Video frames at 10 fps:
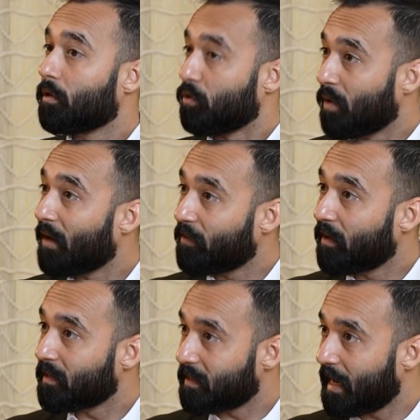you have to
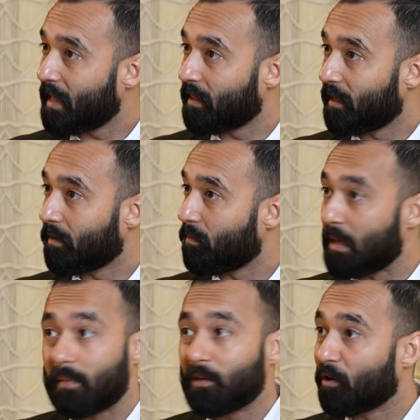understand that
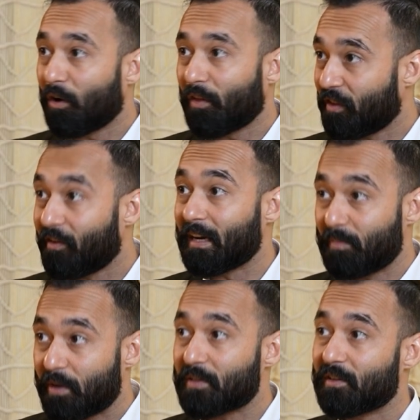maybe you're not the
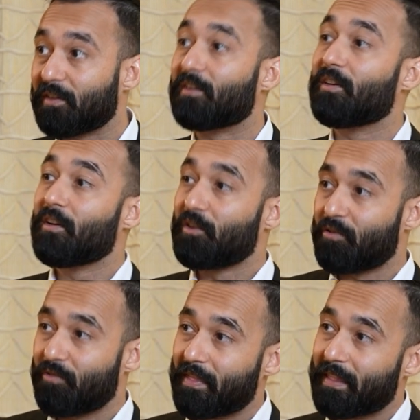right person
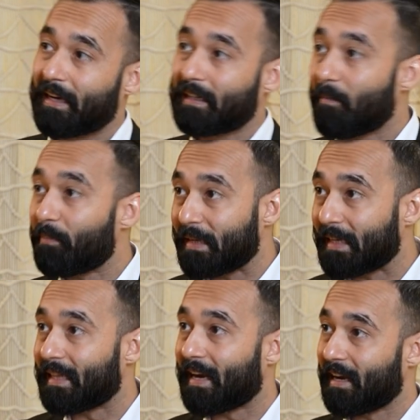to run that
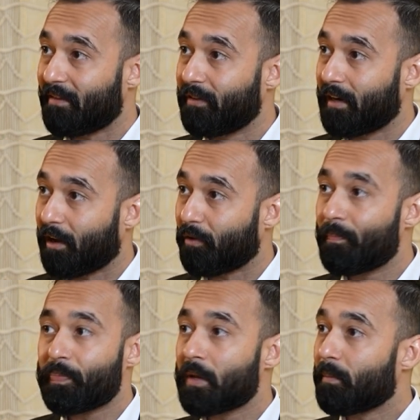company at that level
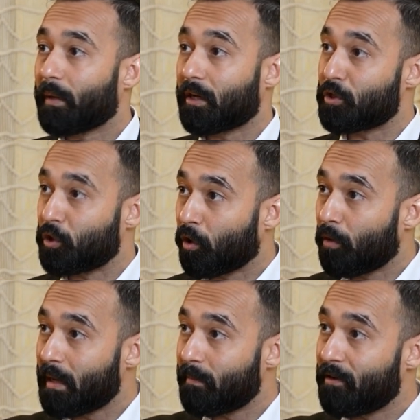now, because
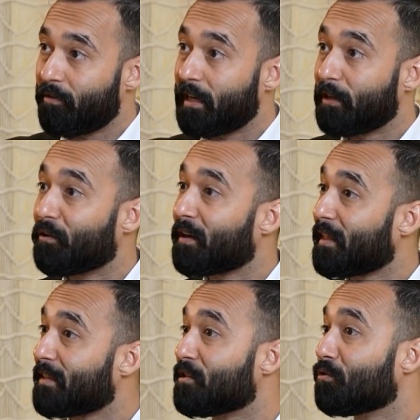you're maybe really good
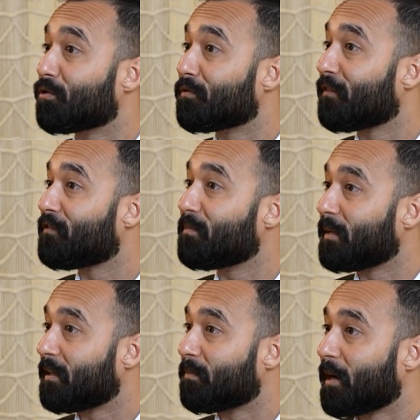at that 0 to 50
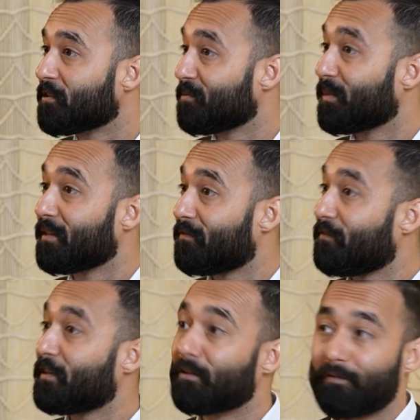million margin, but the
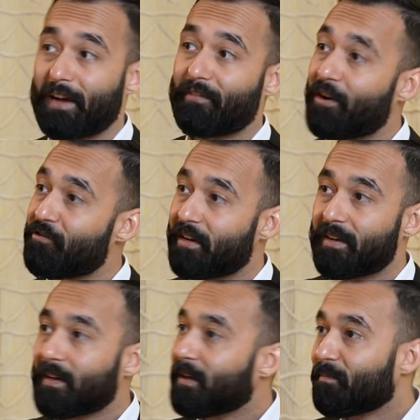50 to
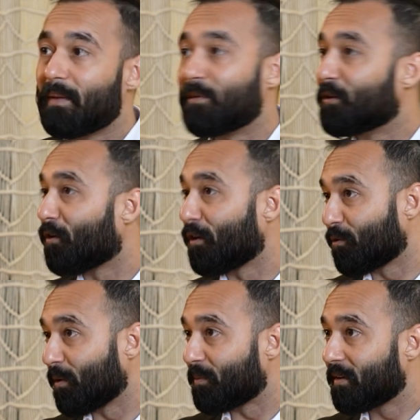500, maybe you're not
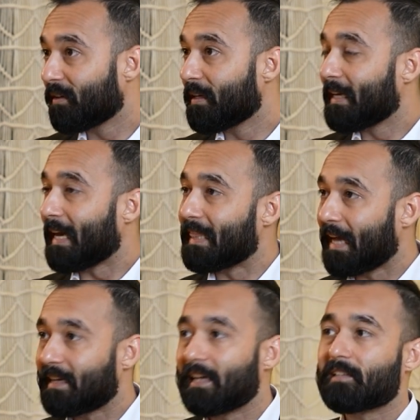equipped. And
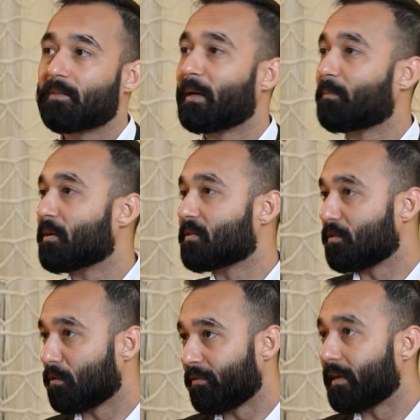that takes a big
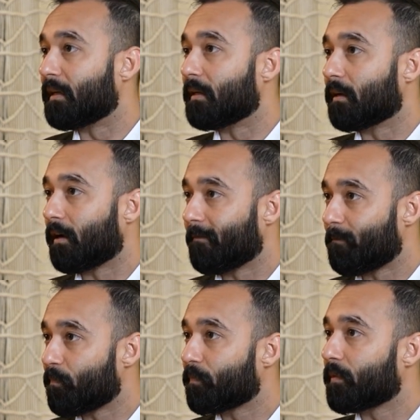person to really,
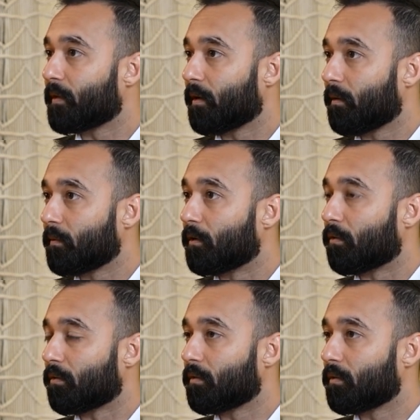
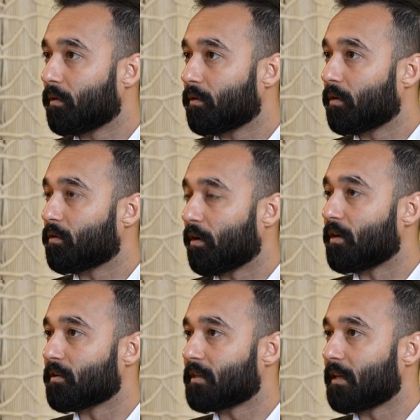to
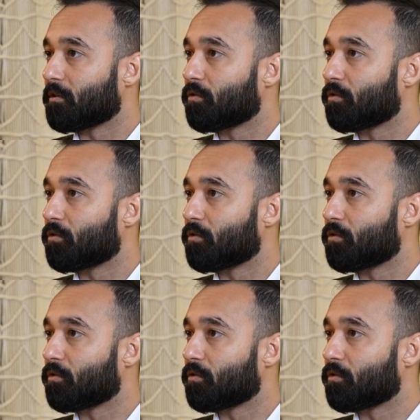understand.